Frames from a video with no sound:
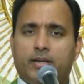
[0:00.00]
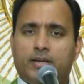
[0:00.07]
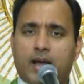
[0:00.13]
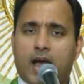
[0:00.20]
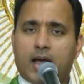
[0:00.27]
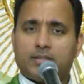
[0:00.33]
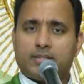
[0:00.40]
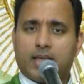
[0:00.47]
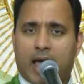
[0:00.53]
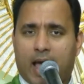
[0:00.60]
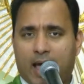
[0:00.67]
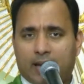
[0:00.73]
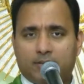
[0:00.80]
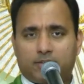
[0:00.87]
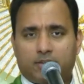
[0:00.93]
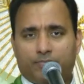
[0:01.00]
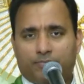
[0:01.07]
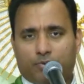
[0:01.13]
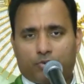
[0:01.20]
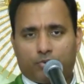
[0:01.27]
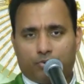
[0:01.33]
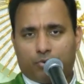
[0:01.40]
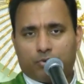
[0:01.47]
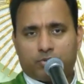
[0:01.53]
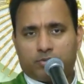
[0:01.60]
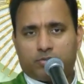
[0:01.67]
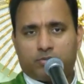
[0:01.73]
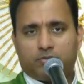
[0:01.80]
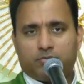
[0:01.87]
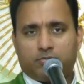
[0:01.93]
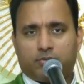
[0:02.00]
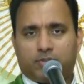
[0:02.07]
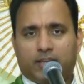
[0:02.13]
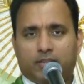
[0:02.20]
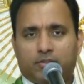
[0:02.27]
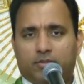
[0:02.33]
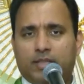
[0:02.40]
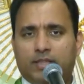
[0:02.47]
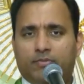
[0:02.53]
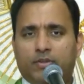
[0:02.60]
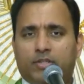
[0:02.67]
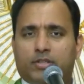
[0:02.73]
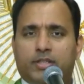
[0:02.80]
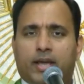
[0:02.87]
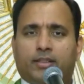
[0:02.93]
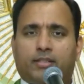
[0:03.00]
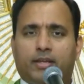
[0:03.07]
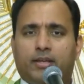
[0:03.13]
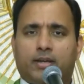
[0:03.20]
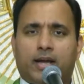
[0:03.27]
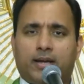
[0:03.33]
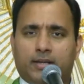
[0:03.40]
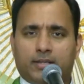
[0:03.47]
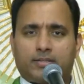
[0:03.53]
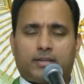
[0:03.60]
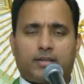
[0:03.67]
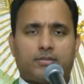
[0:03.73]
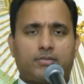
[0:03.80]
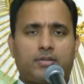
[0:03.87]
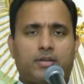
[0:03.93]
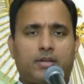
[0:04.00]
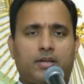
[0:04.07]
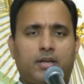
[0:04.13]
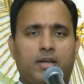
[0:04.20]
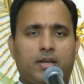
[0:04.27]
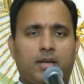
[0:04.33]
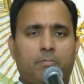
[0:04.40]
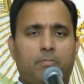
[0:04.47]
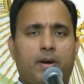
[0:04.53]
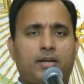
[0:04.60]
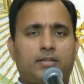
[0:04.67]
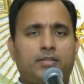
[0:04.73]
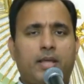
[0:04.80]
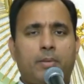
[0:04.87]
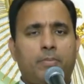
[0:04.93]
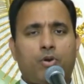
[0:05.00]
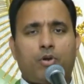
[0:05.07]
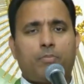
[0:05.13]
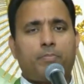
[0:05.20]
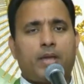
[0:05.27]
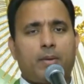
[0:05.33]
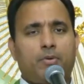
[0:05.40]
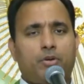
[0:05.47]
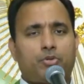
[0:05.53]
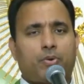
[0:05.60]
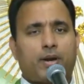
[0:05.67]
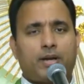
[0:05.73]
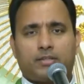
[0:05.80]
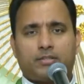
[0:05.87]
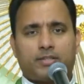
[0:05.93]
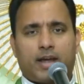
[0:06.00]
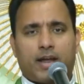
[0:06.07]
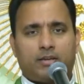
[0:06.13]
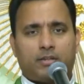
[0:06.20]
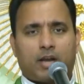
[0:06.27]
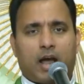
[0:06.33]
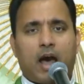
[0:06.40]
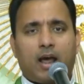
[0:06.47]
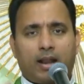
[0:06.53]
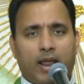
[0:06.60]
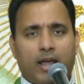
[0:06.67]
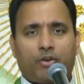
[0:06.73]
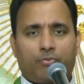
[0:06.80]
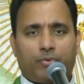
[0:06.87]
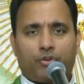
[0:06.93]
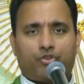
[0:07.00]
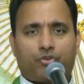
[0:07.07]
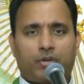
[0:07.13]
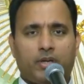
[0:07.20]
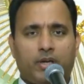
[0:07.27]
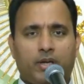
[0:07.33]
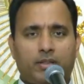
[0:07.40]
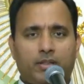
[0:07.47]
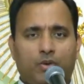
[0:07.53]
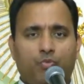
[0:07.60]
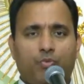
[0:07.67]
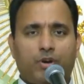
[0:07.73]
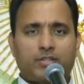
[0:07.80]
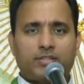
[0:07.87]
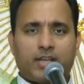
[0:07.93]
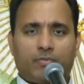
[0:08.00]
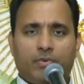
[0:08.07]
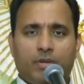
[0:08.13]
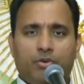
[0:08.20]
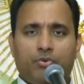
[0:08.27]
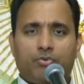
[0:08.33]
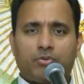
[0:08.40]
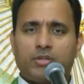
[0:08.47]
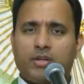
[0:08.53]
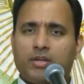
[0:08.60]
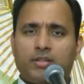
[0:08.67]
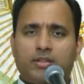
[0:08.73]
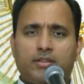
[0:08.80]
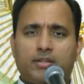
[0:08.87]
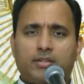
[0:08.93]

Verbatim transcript: it has the answer for those things which they think and discuss, but they may not be able to understand our language. The words that we use